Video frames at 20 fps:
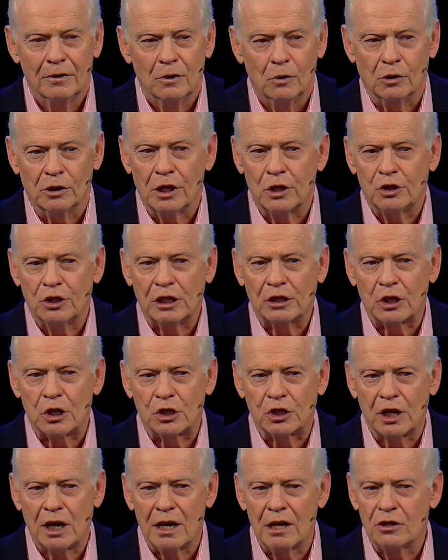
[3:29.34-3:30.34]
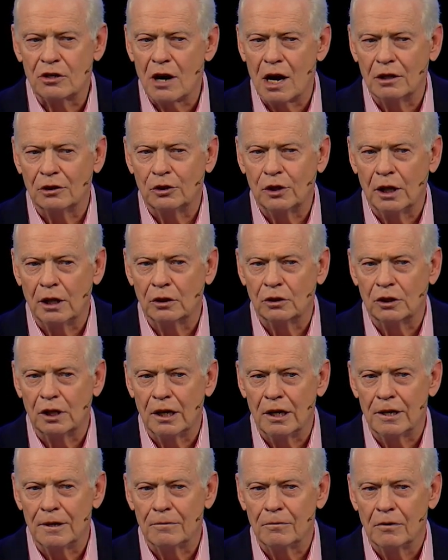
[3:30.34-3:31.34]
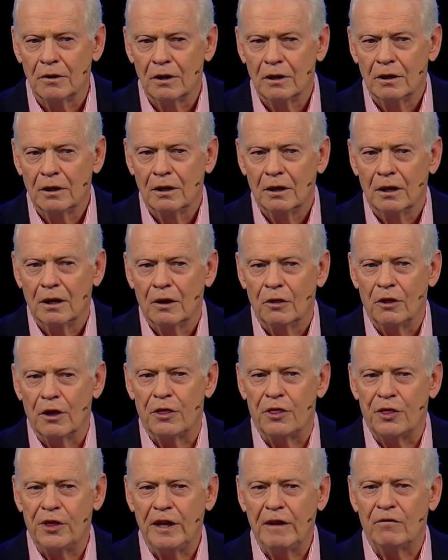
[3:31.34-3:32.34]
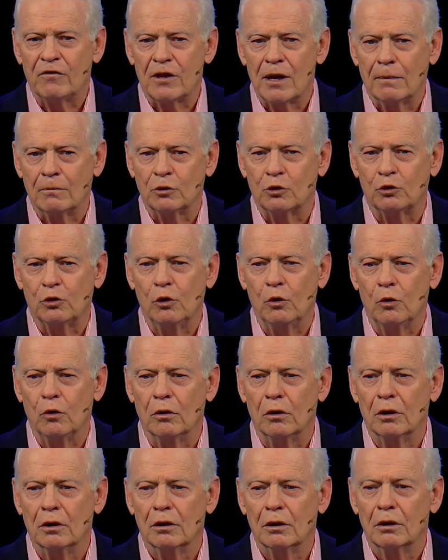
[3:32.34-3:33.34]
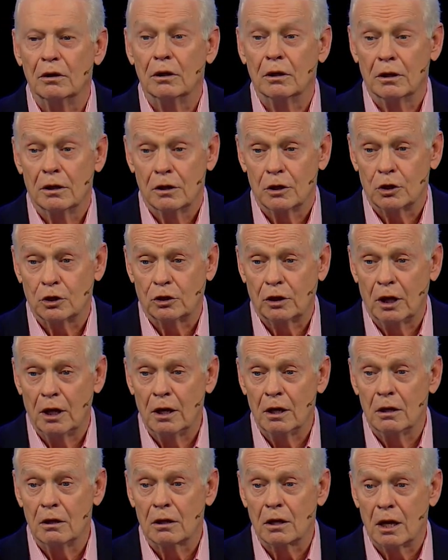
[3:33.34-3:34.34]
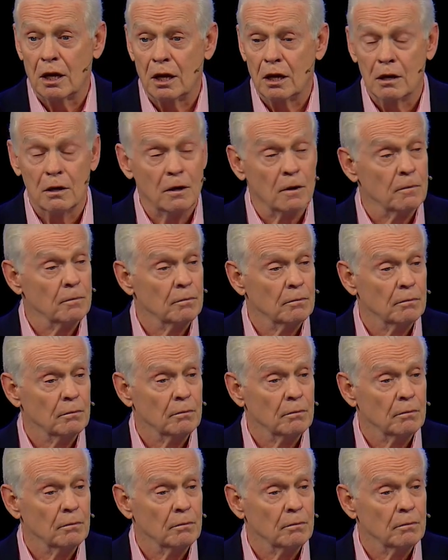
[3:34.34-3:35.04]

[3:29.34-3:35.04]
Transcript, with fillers: What did Jesus say in John ten ten? The thief comes to steal, kill.